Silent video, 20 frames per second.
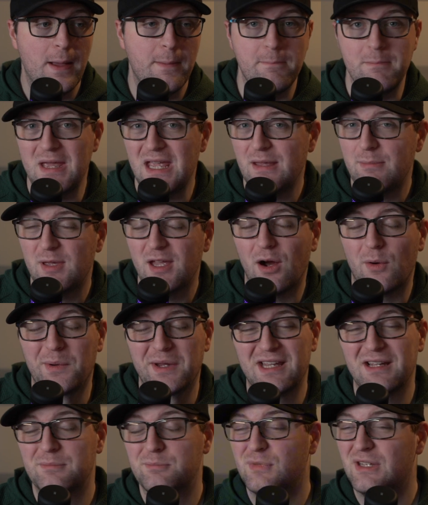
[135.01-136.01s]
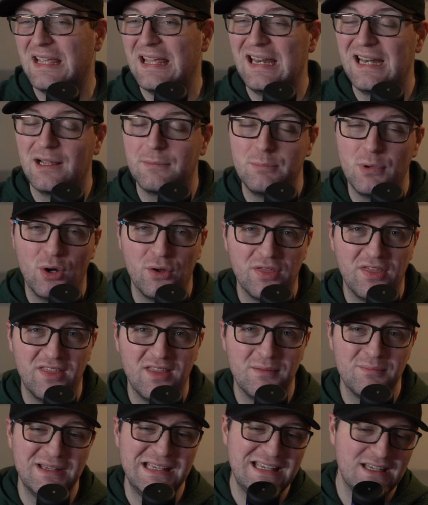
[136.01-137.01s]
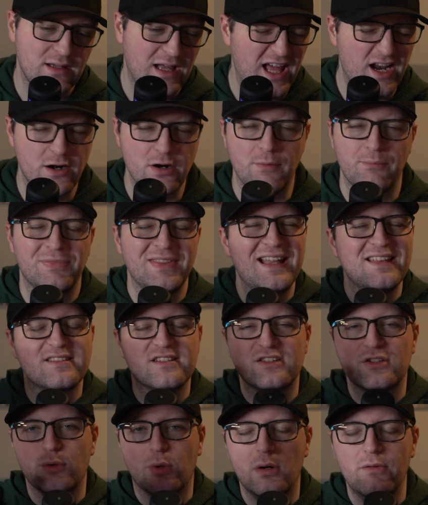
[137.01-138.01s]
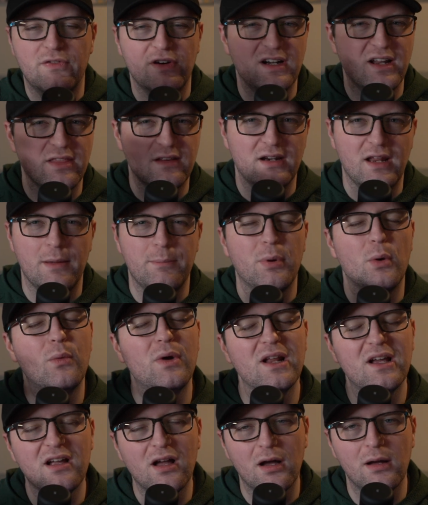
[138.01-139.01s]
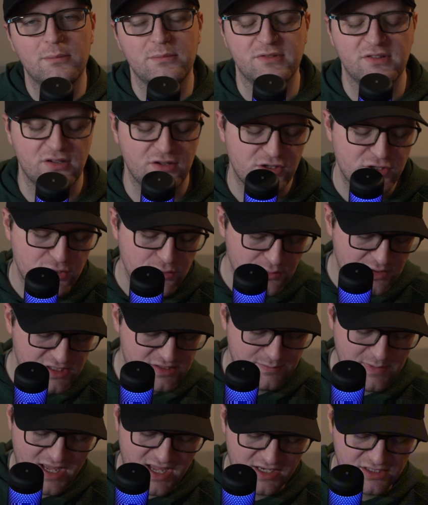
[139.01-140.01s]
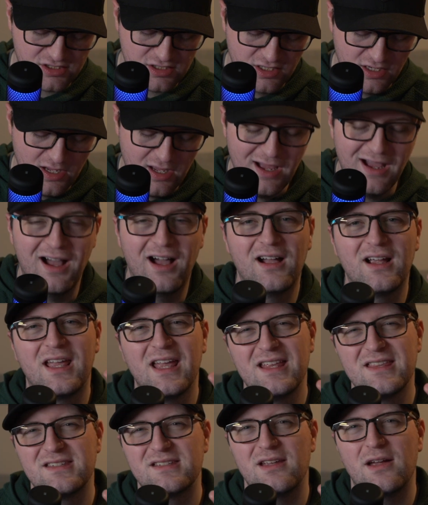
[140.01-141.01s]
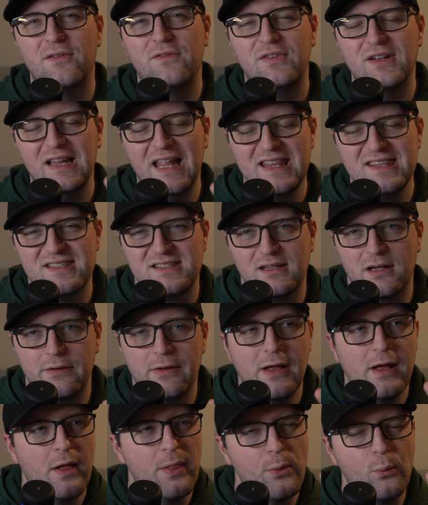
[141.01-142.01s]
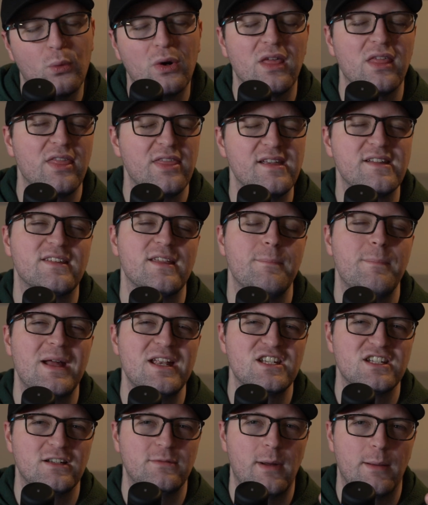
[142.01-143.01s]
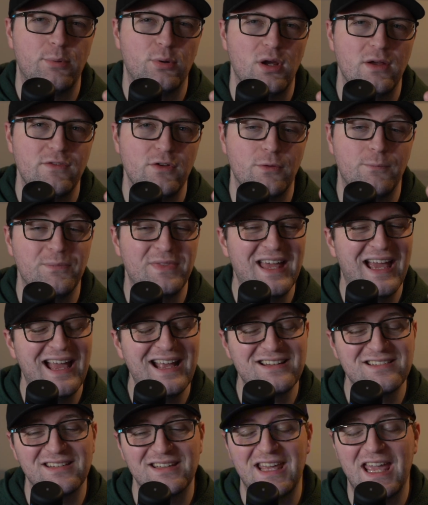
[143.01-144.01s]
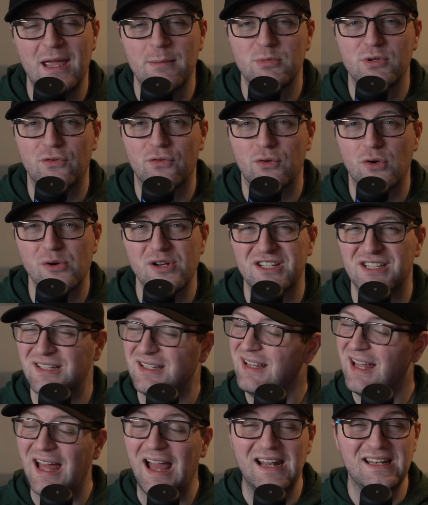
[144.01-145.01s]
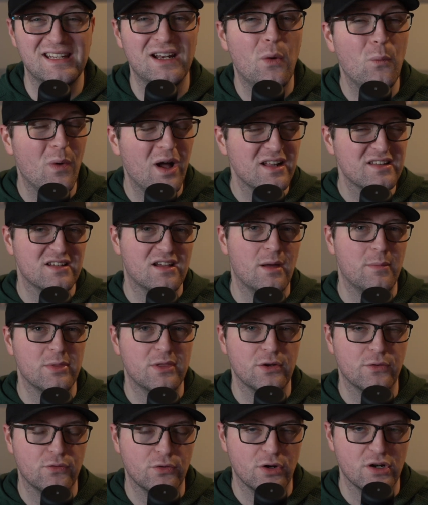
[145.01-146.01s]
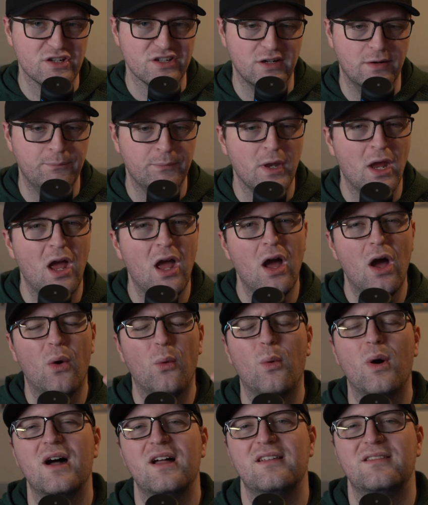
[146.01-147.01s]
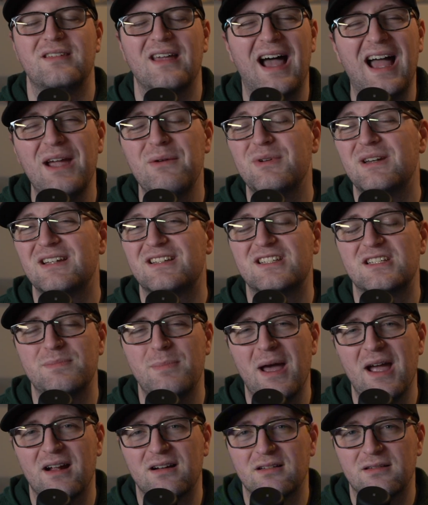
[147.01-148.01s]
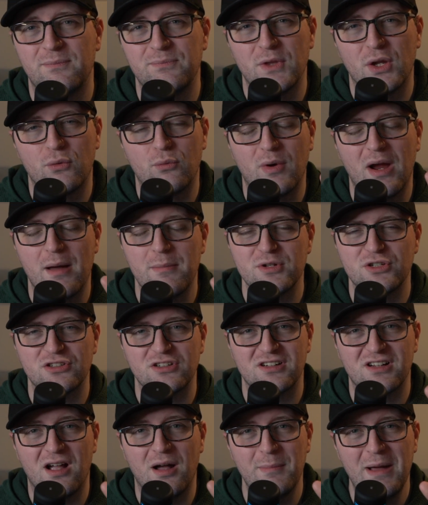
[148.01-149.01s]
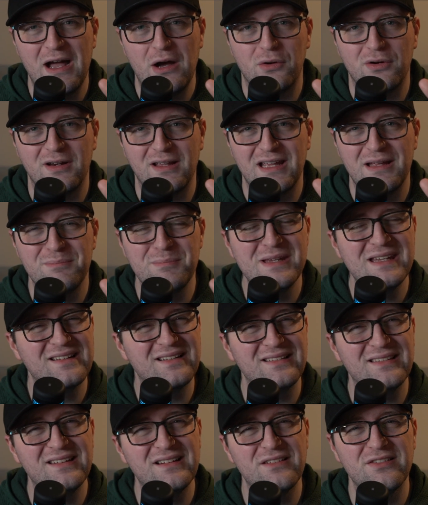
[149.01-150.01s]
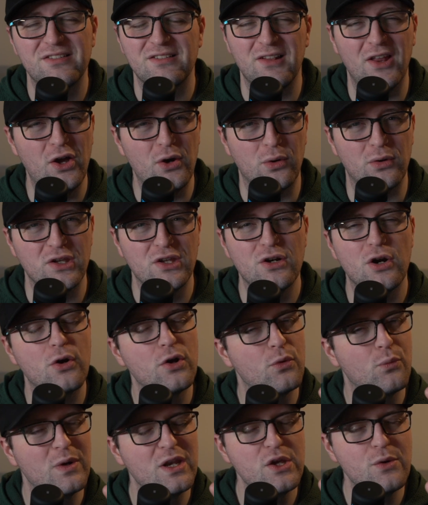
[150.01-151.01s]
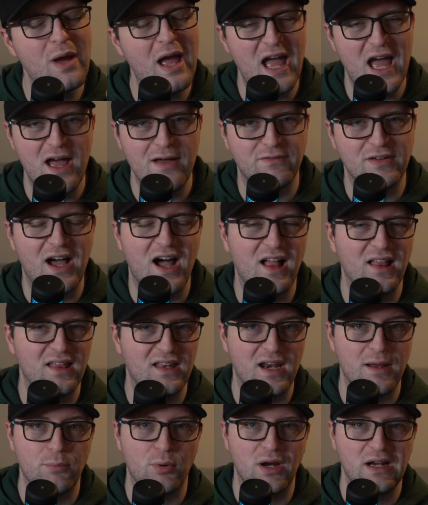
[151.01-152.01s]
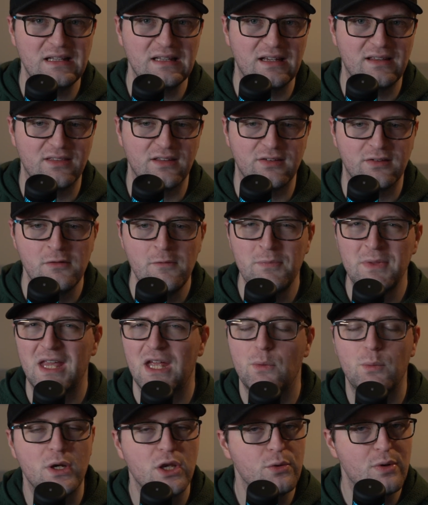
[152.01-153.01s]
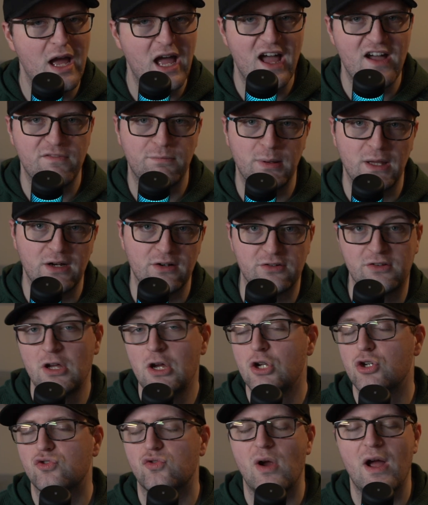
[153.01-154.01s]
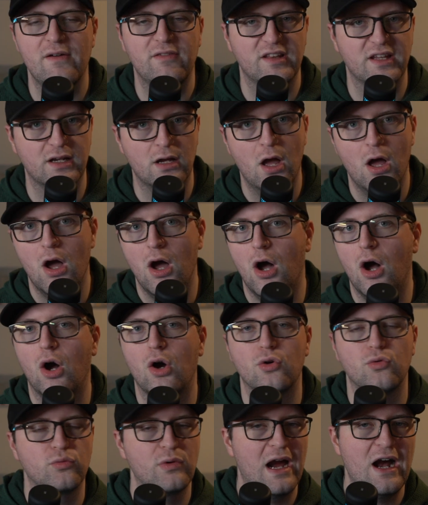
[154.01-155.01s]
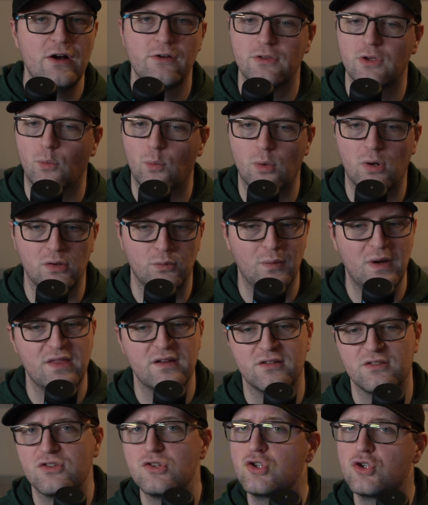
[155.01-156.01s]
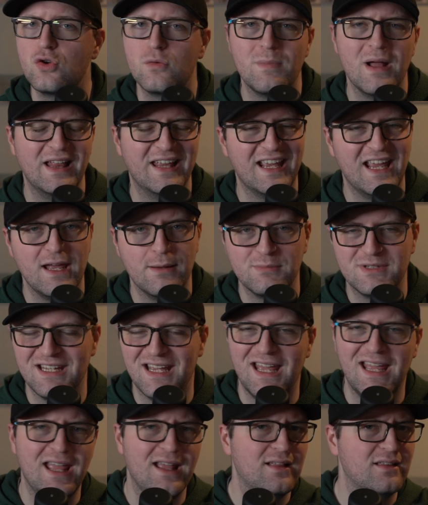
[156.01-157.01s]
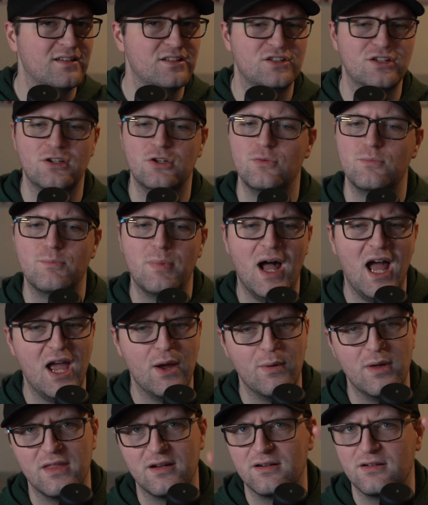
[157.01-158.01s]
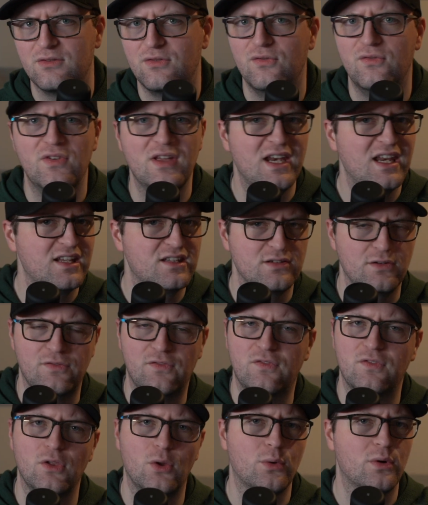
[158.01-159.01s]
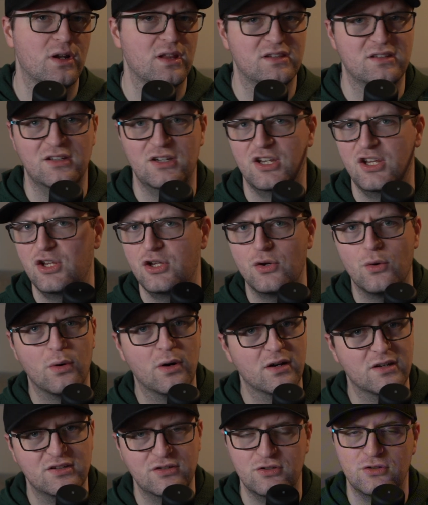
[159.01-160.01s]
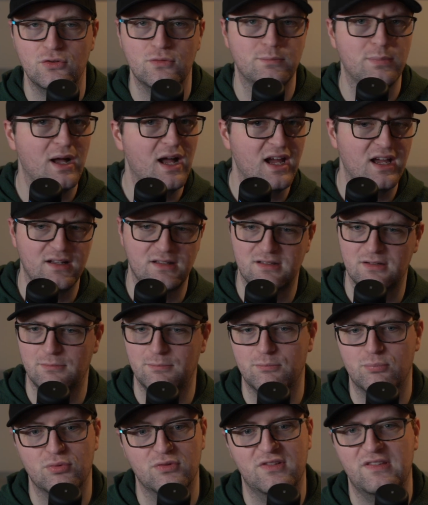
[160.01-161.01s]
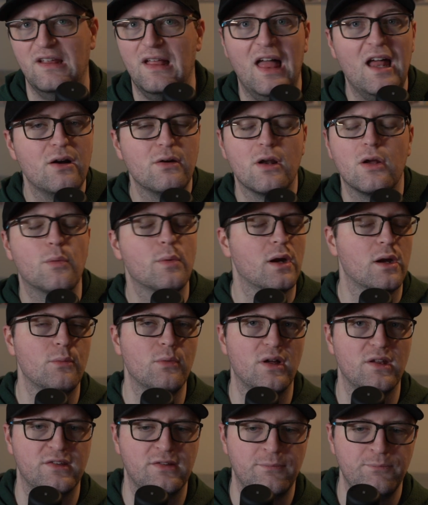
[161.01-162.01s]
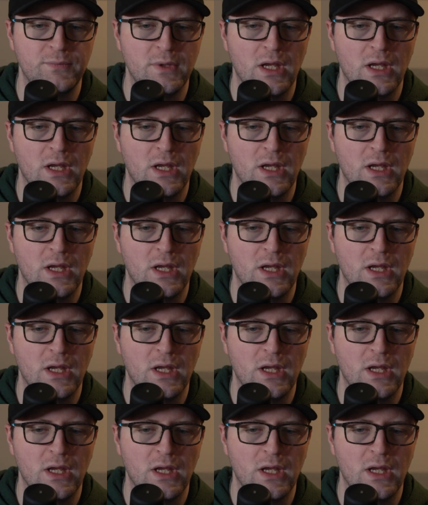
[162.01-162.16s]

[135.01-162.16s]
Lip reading: Maybe. Are we getting both of them? I don't know. That's a story for another day. But when it comes to this match against Valencia, one of the things I mentioned in my preview that actually came to fruition, that I didn't want to come to fruition, was I would expect Real Madrid to come out and be a little slow. When you have a holiday break like this, and when you have players traveling around the world, whether it's Jude Bellingham to England to Dubai, whether it's Vini to Florida to New York to Dubai to Brazil, I don't know where he was,